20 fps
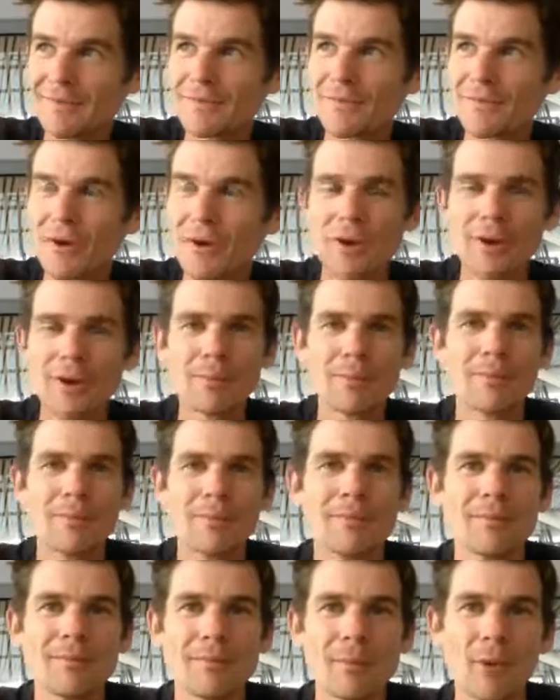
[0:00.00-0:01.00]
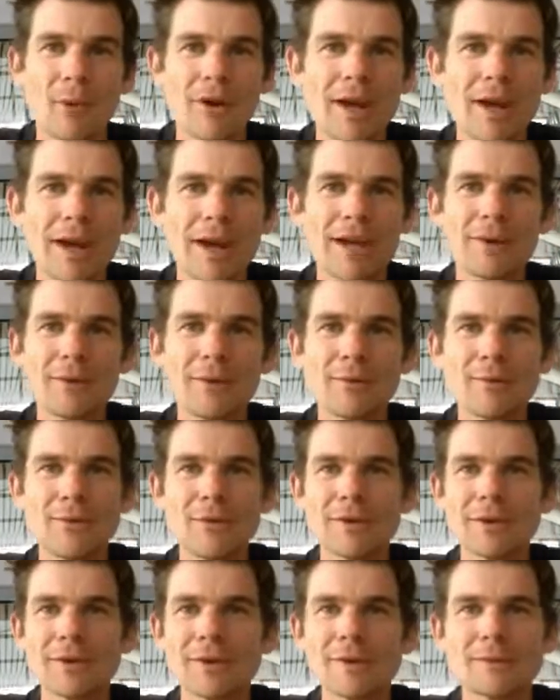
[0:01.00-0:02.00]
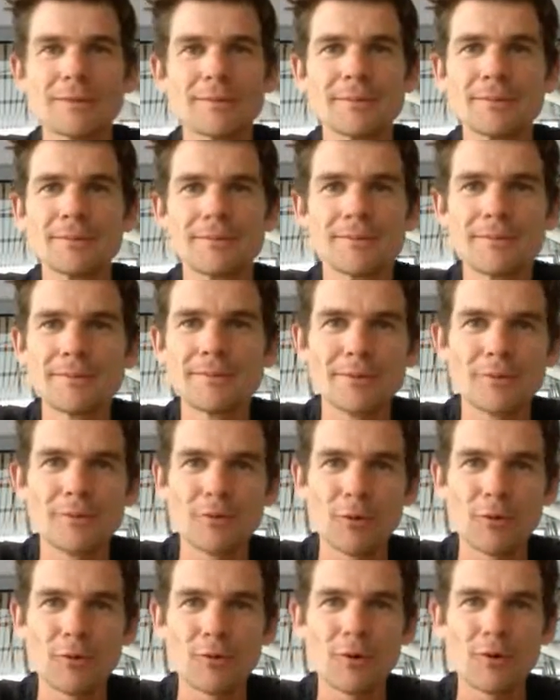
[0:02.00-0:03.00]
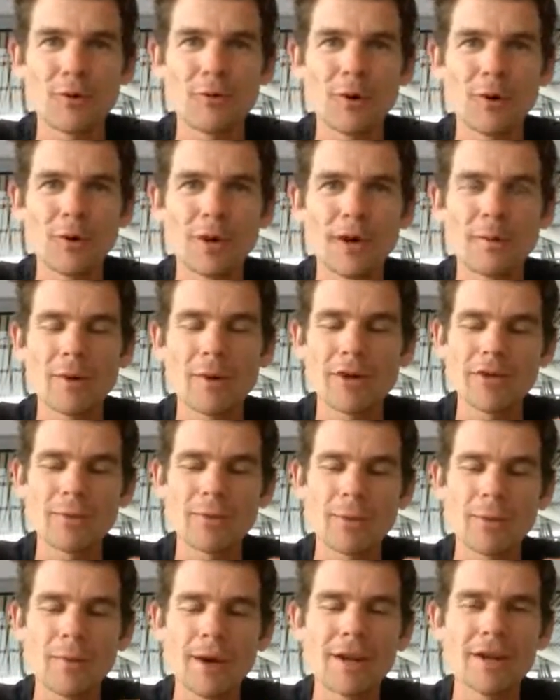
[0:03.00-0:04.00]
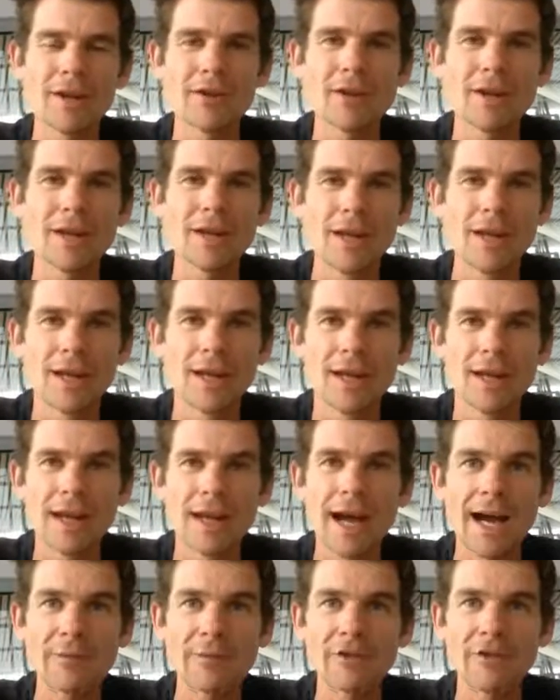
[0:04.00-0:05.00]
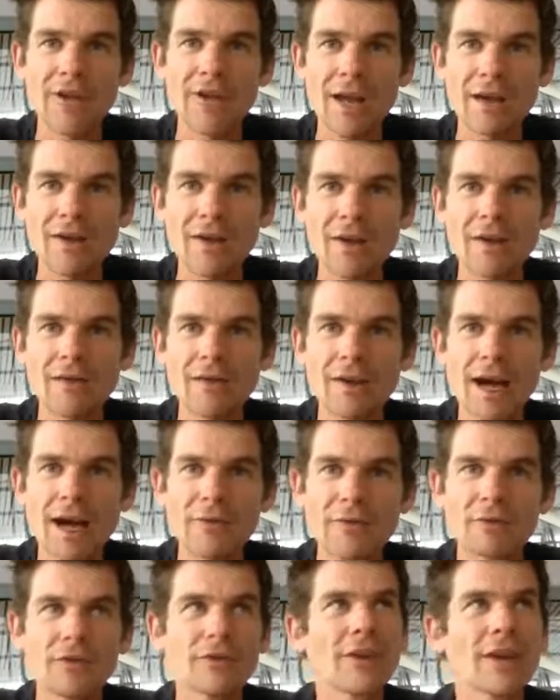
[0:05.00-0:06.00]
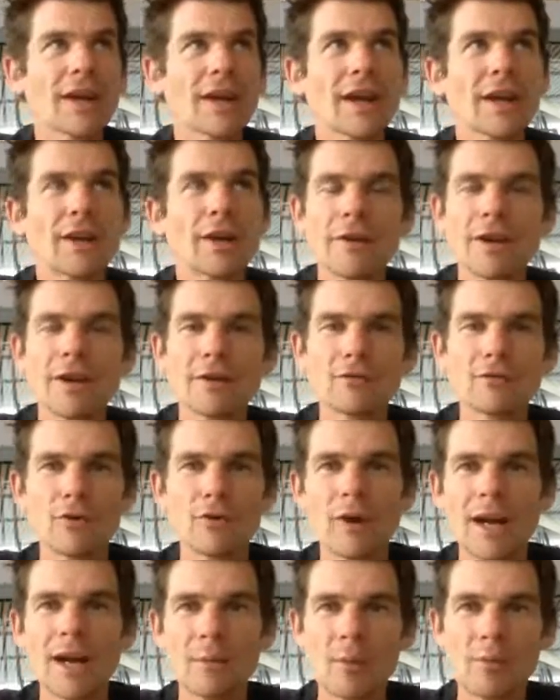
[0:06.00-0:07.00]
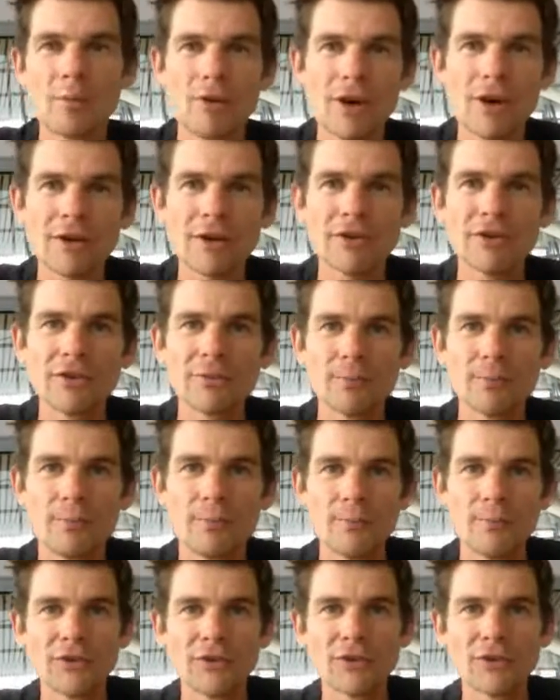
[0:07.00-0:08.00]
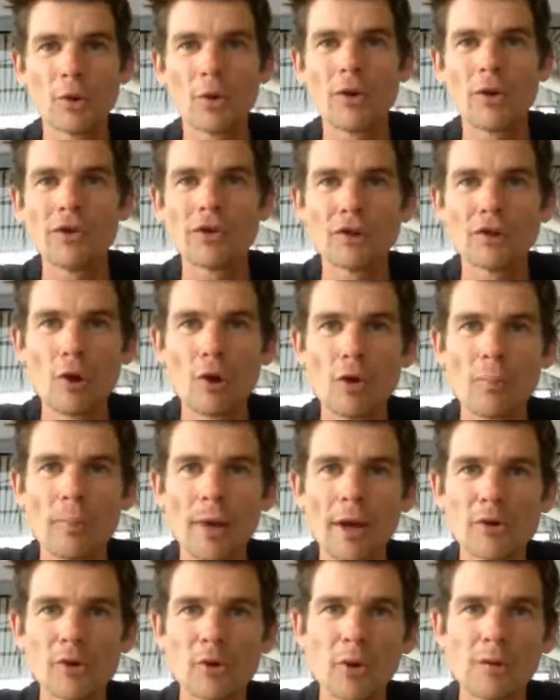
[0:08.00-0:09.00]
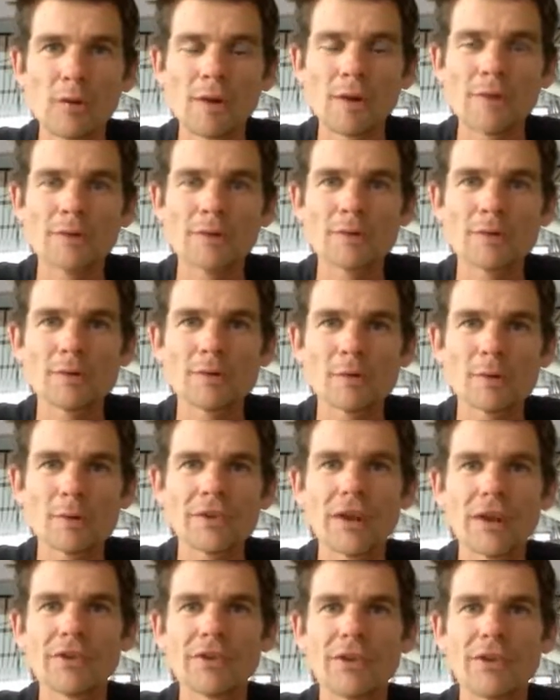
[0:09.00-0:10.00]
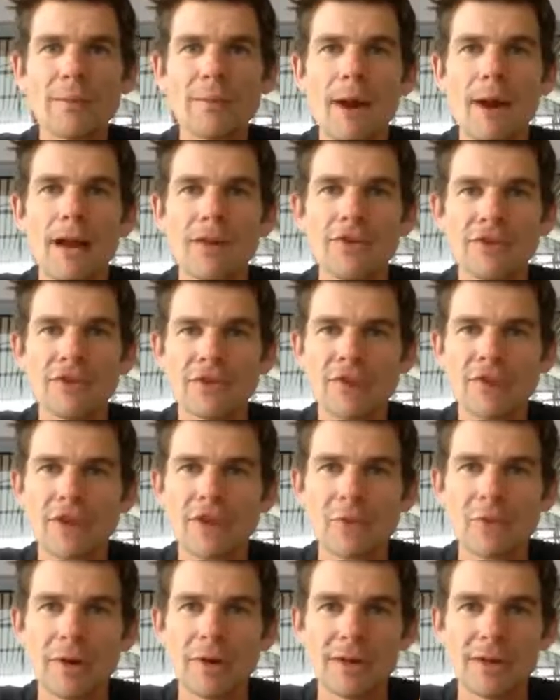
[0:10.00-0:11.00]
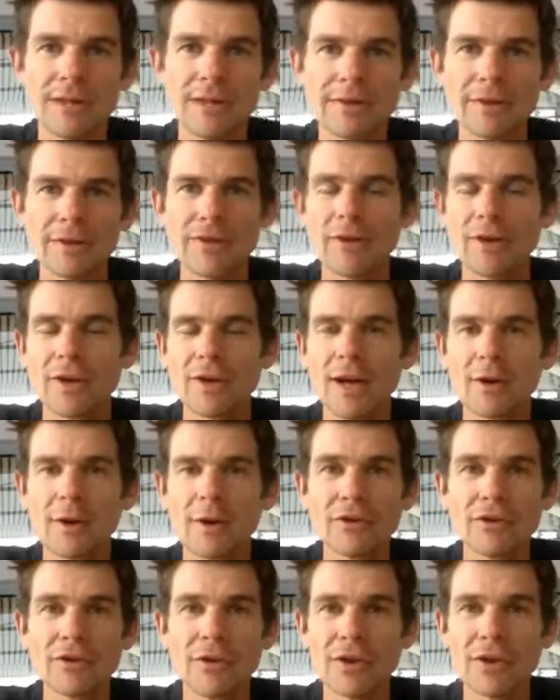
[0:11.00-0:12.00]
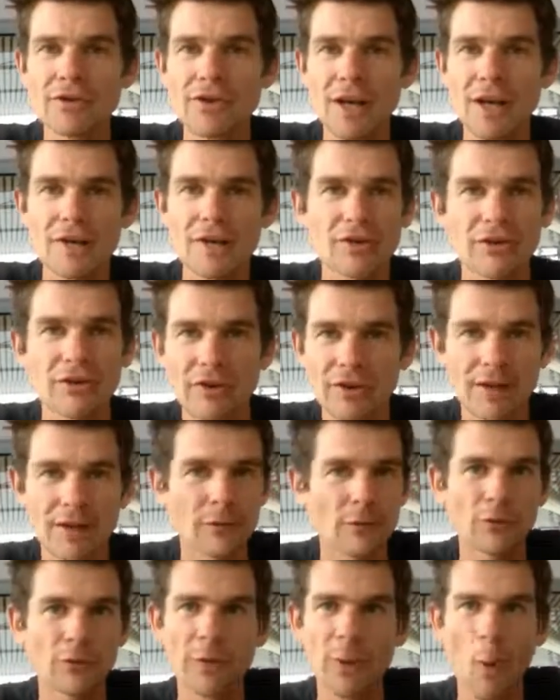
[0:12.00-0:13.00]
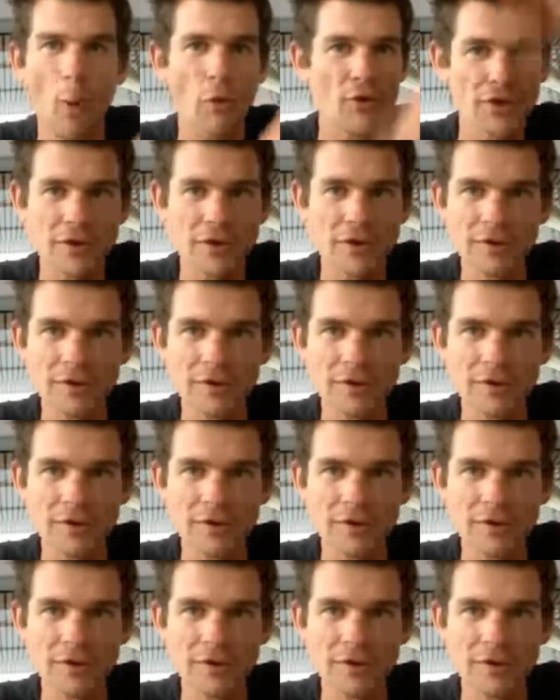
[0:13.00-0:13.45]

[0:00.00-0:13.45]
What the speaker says: Tony Bourdain of raw food world. Anyway, so my mate, after a decade of eating raw animal products, he's still got this low B12 level. We tested in March this year, 2011. So now he's on the injections. His levels went whoosh,